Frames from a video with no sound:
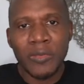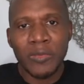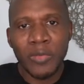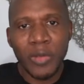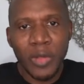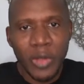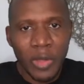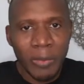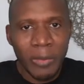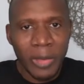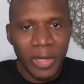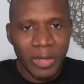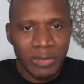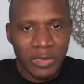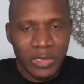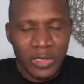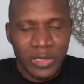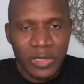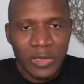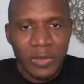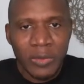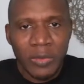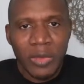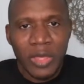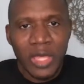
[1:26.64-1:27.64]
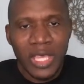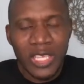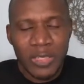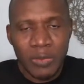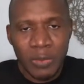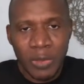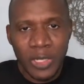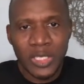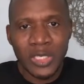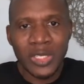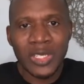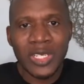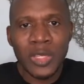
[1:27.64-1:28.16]
for your marriage,
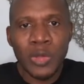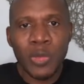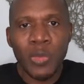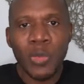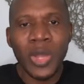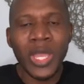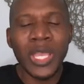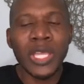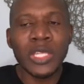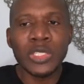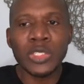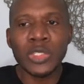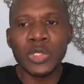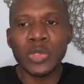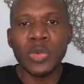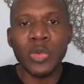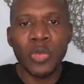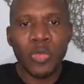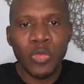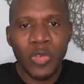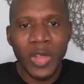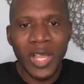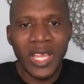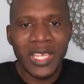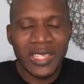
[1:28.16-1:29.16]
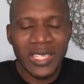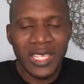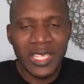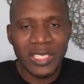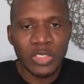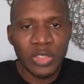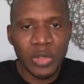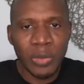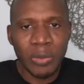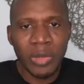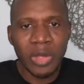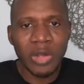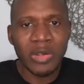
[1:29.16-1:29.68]
especially when you find
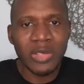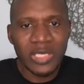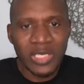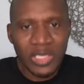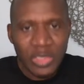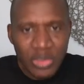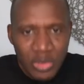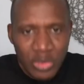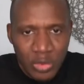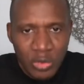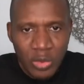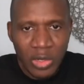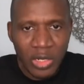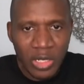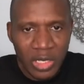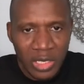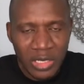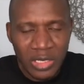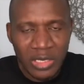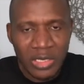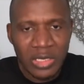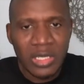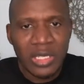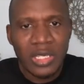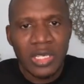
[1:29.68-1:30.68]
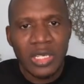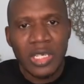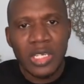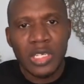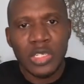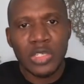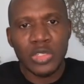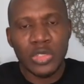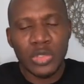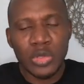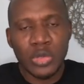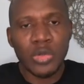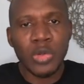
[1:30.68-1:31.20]
that your marriage is struggling,
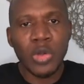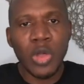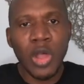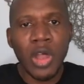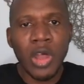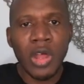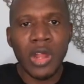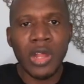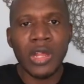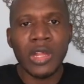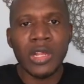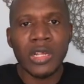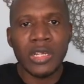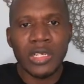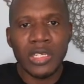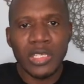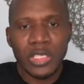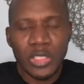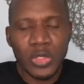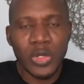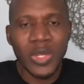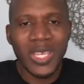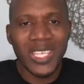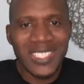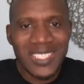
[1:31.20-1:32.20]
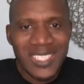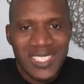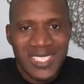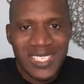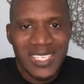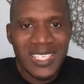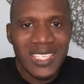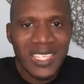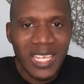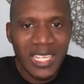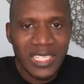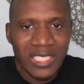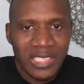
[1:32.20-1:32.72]
you can
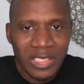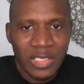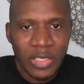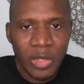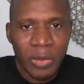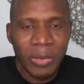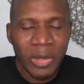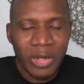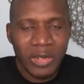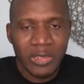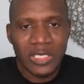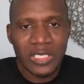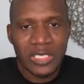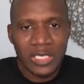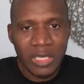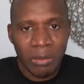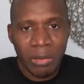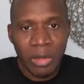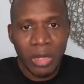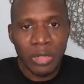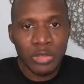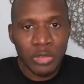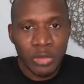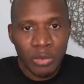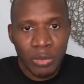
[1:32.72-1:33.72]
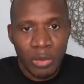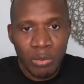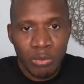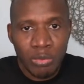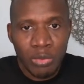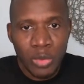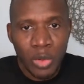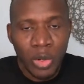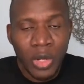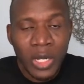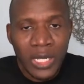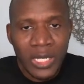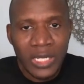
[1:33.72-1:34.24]
see that your marriage is about to be
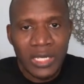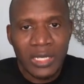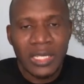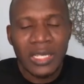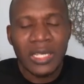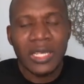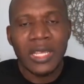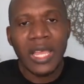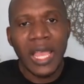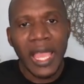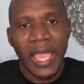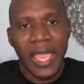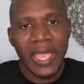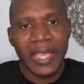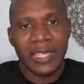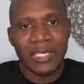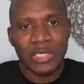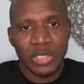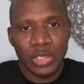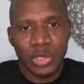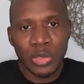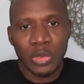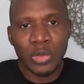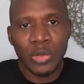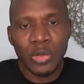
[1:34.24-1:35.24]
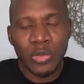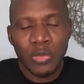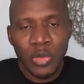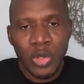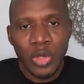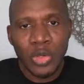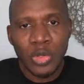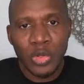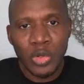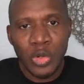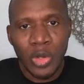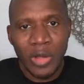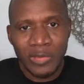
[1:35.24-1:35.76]
broken and you
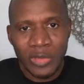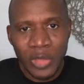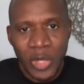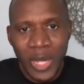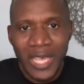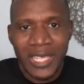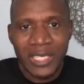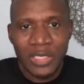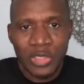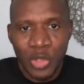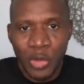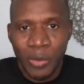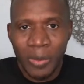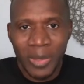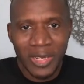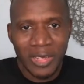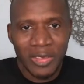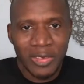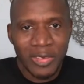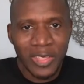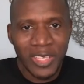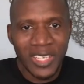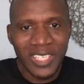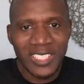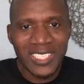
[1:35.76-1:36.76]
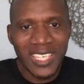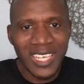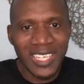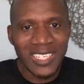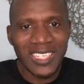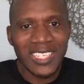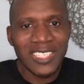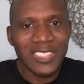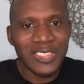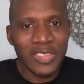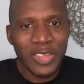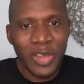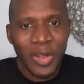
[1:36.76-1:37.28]
have tried so many things
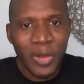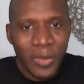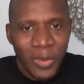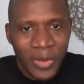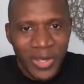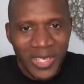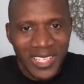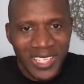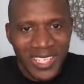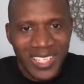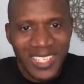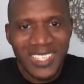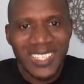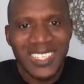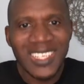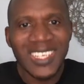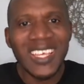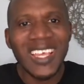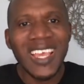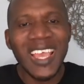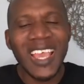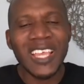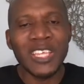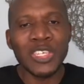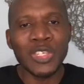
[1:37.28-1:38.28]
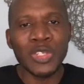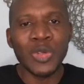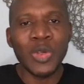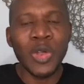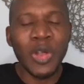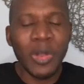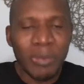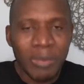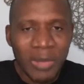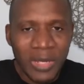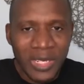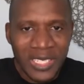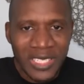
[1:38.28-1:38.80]
and it's not working. You
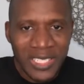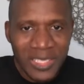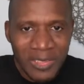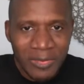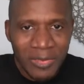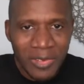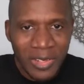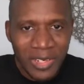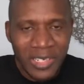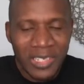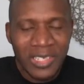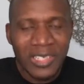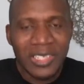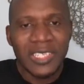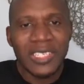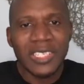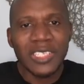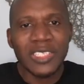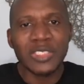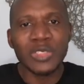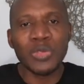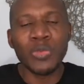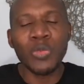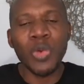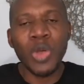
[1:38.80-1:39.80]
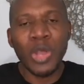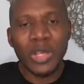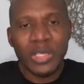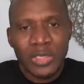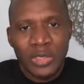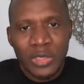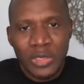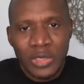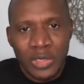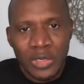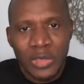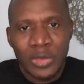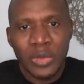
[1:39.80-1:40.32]
are a believer. You want
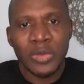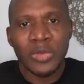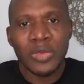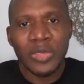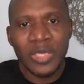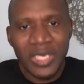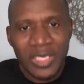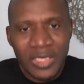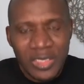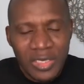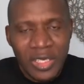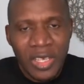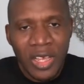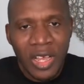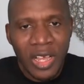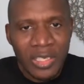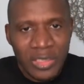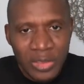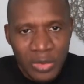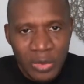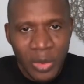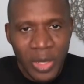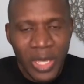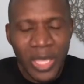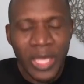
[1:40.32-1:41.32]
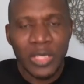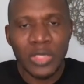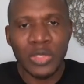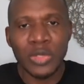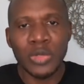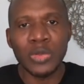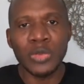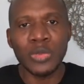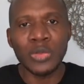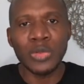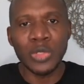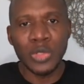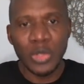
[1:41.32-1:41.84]
to do things God's way.
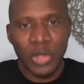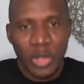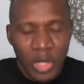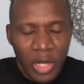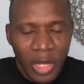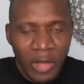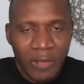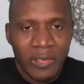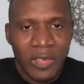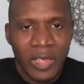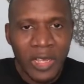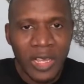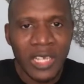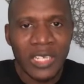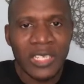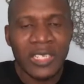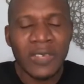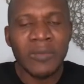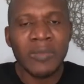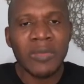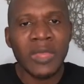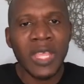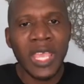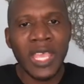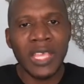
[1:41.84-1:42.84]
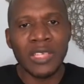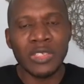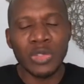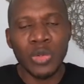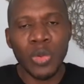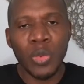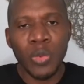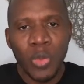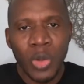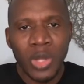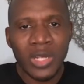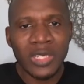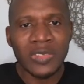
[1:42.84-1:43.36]
You love God and you're
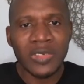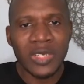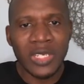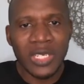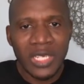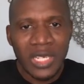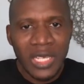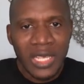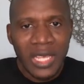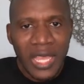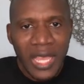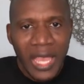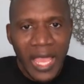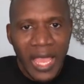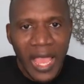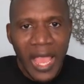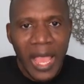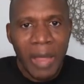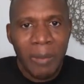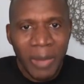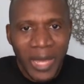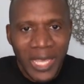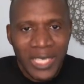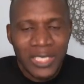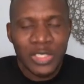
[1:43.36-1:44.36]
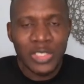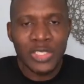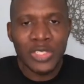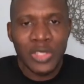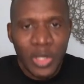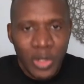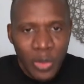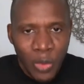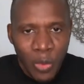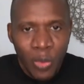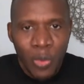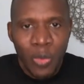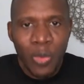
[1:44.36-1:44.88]
wondering, am I just
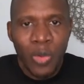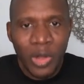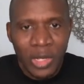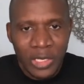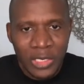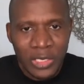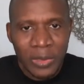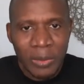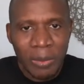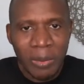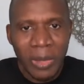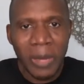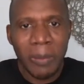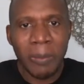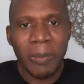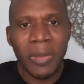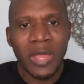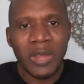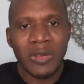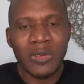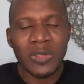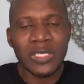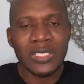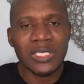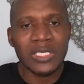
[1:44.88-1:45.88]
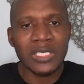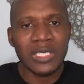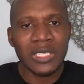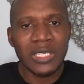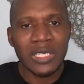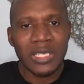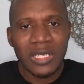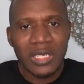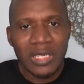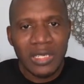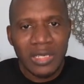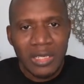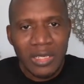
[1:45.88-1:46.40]
going to watch my marriage
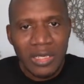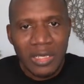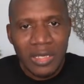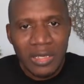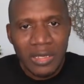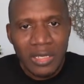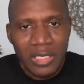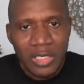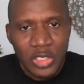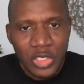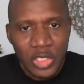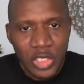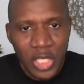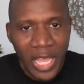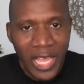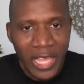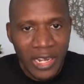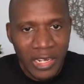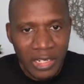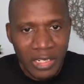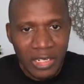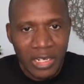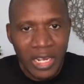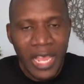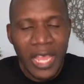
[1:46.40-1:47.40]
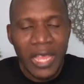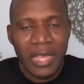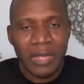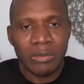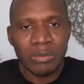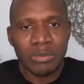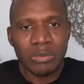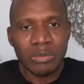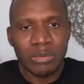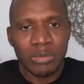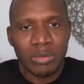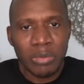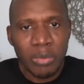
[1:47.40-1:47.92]
shatter
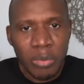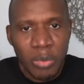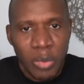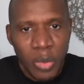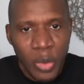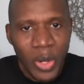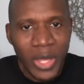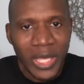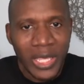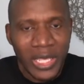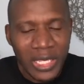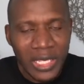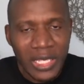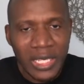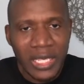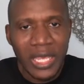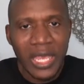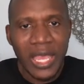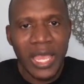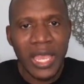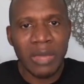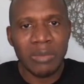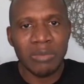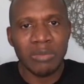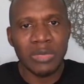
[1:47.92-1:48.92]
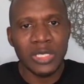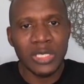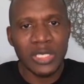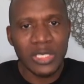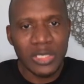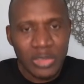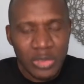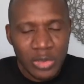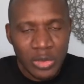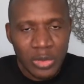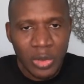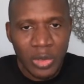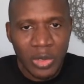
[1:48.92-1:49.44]
and break and be
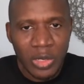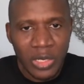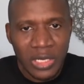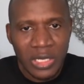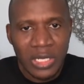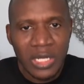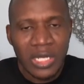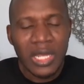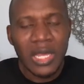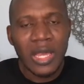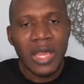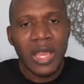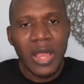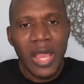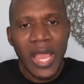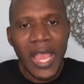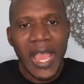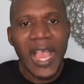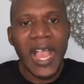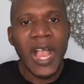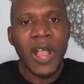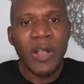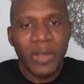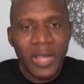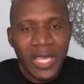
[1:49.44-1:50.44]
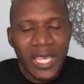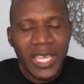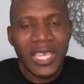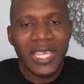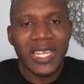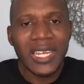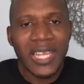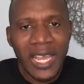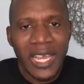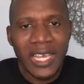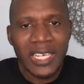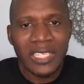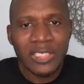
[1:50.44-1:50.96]
destroyed? How
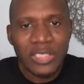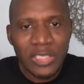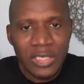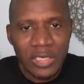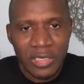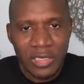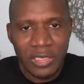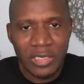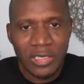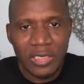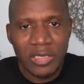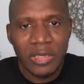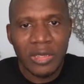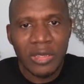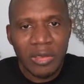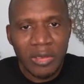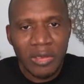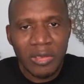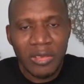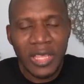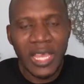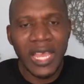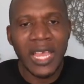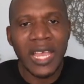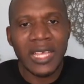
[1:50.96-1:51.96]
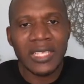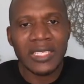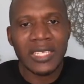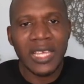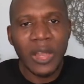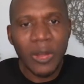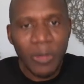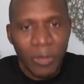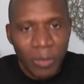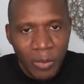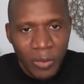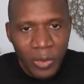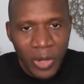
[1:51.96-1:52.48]
can I turn that
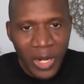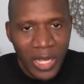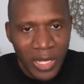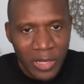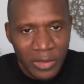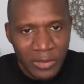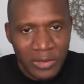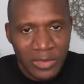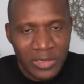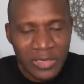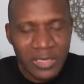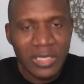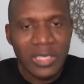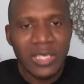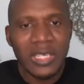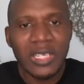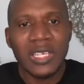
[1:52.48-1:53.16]
around?